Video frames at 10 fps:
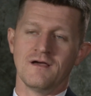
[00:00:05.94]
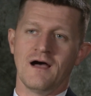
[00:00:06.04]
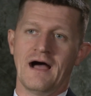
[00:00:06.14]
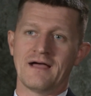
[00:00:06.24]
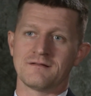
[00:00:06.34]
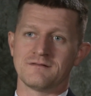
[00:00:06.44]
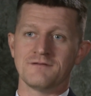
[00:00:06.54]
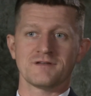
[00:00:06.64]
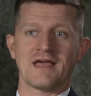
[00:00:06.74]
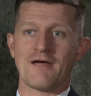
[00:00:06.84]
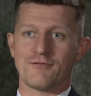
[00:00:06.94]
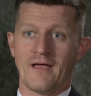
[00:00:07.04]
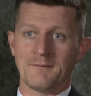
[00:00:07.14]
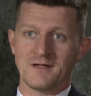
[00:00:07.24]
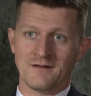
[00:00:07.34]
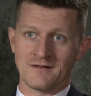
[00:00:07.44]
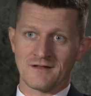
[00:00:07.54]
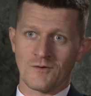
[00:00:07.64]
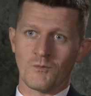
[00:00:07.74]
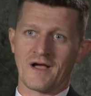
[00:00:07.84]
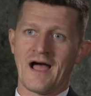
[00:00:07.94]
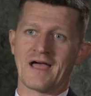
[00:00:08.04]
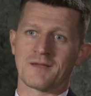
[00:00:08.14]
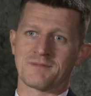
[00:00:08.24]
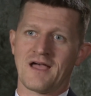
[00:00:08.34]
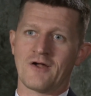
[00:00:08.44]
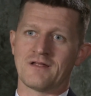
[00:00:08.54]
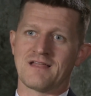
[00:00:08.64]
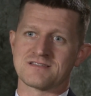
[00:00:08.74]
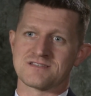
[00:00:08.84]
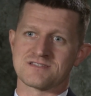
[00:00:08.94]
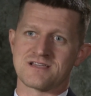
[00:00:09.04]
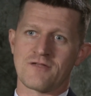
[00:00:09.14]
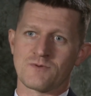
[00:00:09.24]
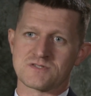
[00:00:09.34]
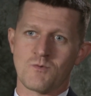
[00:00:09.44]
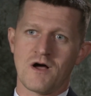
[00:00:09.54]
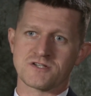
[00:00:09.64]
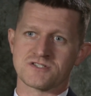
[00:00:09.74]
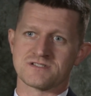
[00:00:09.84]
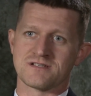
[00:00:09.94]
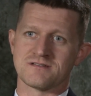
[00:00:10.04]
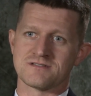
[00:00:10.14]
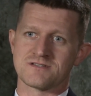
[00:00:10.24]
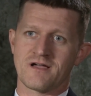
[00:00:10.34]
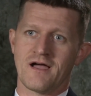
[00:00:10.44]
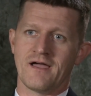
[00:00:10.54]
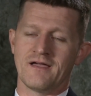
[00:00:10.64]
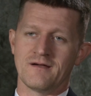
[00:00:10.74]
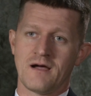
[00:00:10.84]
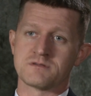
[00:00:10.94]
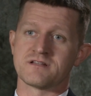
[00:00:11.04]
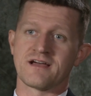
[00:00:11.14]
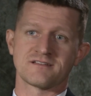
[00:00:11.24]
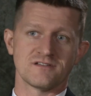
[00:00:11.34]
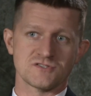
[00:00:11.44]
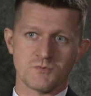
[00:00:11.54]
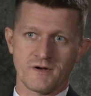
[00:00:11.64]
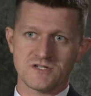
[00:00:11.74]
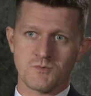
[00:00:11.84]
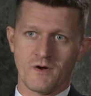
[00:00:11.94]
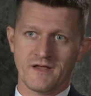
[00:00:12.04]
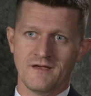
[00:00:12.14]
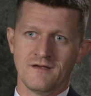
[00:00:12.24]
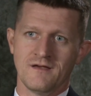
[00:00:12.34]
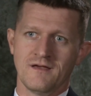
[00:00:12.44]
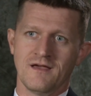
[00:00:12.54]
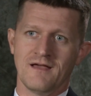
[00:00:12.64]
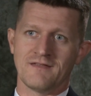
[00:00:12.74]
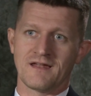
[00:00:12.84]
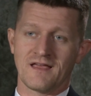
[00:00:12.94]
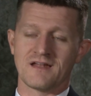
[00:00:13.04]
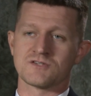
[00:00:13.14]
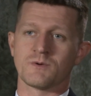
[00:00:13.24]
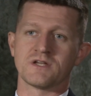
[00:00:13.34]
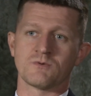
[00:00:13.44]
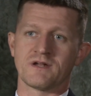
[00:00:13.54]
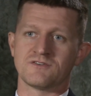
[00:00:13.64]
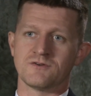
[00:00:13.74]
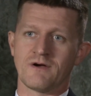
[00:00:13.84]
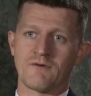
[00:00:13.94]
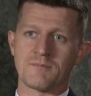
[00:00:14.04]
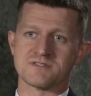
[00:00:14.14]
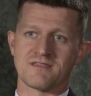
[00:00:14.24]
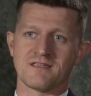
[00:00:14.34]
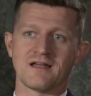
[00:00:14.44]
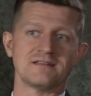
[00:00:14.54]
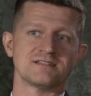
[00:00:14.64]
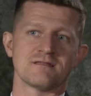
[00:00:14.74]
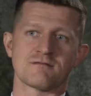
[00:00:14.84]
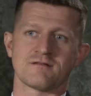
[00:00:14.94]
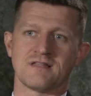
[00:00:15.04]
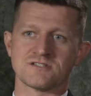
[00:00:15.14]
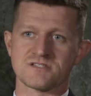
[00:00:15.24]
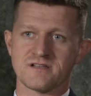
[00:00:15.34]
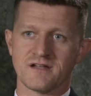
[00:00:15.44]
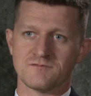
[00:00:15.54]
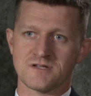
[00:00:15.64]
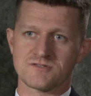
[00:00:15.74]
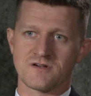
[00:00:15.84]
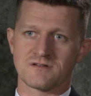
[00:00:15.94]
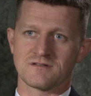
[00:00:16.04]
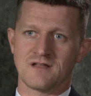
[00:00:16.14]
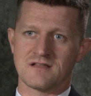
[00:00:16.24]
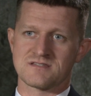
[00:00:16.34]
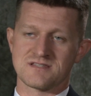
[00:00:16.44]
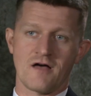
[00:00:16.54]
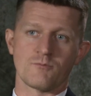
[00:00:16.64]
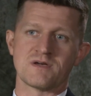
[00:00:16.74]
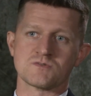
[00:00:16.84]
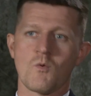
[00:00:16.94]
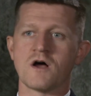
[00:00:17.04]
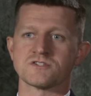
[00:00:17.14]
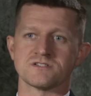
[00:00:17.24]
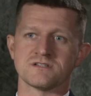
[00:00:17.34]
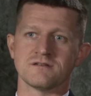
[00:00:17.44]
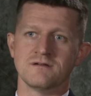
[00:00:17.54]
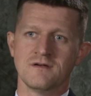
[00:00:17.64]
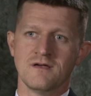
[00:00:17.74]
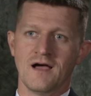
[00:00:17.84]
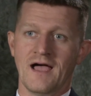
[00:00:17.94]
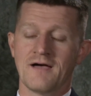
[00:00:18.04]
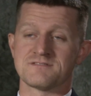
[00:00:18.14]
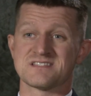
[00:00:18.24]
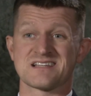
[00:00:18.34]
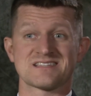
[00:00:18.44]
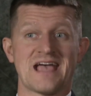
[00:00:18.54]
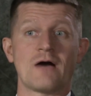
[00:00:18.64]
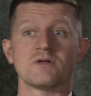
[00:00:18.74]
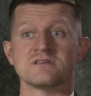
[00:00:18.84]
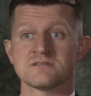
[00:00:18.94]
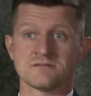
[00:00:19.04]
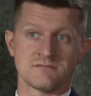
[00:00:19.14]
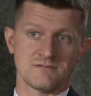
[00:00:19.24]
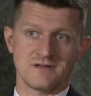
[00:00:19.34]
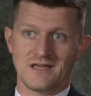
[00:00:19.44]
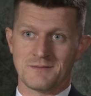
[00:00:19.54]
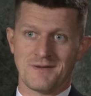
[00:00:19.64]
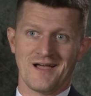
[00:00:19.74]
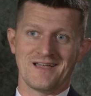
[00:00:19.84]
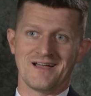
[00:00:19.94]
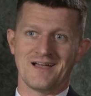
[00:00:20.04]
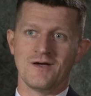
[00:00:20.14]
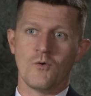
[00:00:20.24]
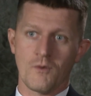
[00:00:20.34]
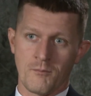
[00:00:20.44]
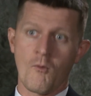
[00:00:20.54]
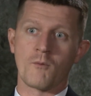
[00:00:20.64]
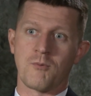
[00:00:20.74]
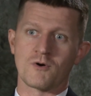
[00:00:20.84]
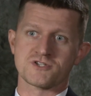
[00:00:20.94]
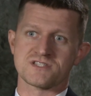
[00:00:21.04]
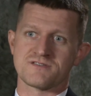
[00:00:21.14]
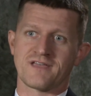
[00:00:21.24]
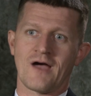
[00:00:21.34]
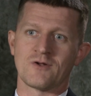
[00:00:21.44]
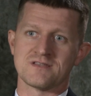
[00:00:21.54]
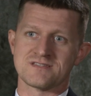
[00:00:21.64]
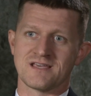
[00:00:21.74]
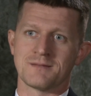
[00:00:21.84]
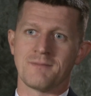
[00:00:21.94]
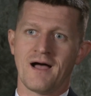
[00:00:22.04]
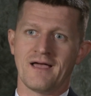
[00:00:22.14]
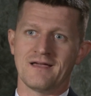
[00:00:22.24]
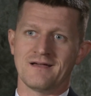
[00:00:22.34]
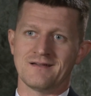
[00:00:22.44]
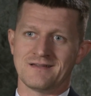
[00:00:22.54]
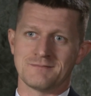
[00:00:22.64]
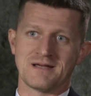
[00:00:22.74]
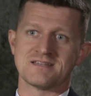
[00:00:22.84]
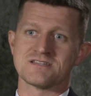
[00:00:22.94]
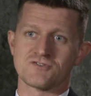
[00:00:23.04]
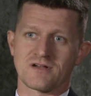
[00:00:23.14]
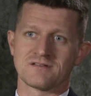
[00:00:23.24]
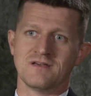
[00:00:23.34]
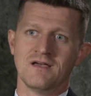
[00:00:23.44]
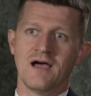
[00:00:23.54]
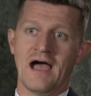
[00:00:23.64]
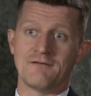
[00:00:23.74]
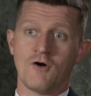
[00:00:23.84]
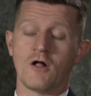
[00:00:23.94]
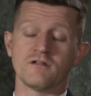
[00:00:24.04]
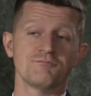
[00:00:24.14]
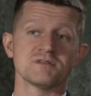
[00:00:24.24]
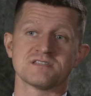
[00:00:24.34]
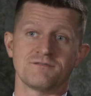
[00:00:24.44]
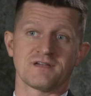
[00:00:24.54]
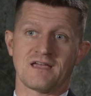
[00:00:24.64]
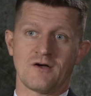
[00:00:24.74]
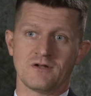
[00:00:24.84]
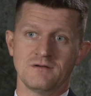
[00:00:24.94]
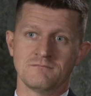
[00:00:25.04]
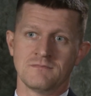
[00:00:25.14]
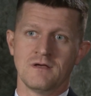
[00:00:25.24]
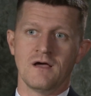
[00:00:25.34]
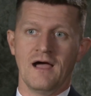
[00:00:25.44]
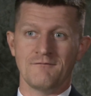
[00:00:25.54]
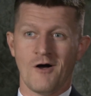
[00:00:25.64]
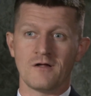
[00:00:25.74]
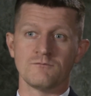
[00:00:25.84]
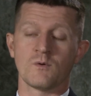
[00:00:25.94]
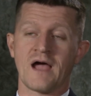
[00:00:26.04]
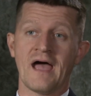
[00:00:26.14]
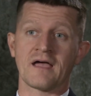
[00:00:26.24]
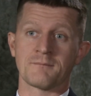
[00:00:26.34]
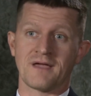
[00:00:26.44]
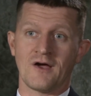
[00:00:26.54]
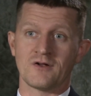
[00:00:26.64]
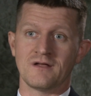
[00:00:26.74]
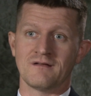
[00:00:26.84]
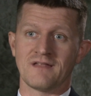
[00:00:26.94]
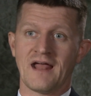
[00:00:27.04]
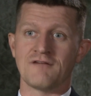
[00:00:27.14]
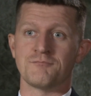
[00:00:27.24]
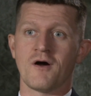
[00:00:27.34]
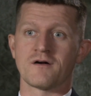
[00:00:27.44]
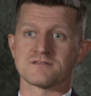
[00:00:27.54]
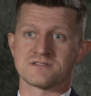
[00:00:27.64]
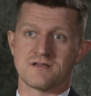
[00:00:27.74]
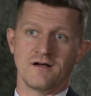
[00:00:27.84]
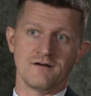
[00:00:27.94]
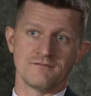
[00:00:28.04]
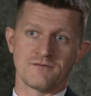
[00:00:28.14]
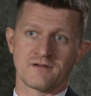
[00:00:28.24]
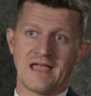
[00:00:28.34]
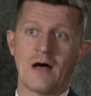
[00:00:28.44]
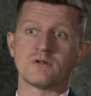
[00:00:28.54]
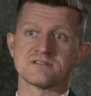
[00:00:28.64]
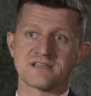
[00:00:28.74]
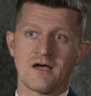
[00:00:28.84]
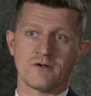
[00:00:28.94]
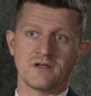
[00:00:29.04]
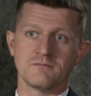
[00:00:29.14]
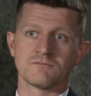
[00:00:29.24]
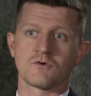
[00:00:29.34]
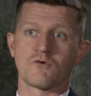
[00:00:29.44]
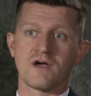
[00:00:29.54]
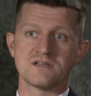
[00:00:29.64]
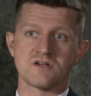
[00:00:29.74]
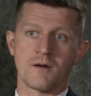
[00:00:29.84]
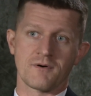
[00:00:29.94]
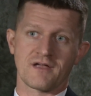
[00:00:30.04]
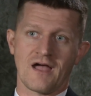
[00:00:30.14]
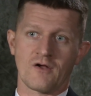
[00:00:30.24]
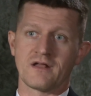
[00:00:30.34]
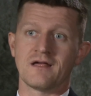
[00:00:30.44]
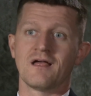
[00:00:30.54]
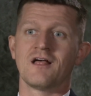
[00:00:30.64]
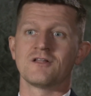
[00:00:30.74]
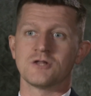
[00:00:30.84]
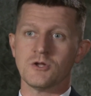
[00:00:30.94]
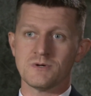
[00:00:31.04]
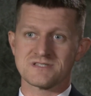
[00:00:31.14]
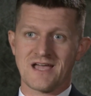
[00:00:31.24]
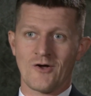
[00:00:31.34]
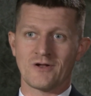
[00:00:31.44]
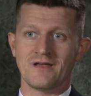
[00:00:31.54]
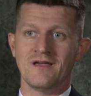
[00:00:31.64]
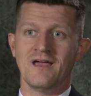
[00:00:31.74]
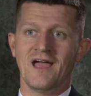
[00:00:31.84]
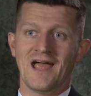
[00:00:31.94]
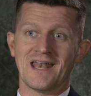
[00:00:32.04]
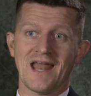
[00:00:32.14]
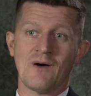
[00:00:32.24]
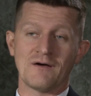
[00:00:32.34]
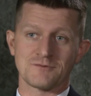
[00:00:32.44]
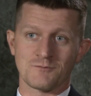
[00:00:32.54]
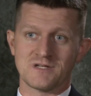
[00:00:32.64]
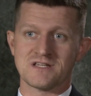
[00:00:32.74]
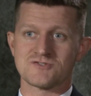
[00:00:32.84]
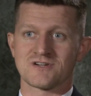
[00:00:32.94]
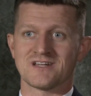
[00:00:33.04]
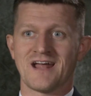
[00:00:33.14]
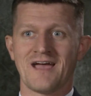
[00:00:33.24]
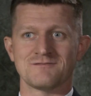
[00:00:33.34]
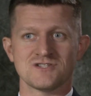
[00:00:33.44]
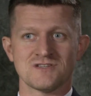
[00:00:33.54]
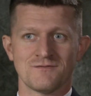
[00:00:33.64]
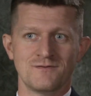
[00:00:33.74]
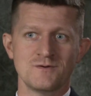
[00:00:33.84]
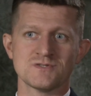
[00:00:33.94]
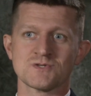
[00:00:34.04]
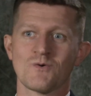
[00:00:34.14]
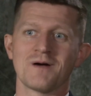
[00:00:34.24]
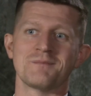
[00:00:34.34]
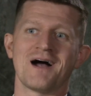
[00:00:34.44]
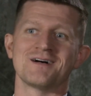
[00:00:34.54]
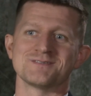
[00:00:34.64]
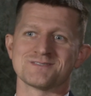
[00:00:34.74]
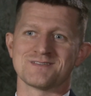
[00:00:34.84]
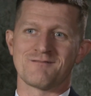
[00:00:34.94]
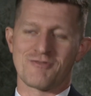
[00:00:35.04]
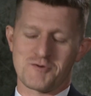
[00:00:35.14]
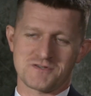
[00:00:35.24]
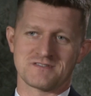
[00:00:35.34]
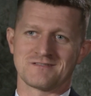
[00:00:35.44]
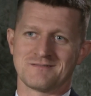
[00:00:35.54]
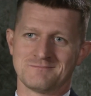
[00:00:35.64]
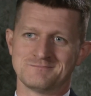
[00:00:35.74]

I live in Cathlamet in Little Wakayakum County. That's in Southwest Washington. I was elected in 2020, and then again in 2022, I represent the 19th Legislative District, and that's Southwest Washington. I have six counties in my or portions of counties in my district. I have all of Pacific County. I have all of Wakayakum County, and then I have parts of Cowlitz County, Grays Harbor County, Lewis County, and now after redistricting, I have just a few square miles of Thurston.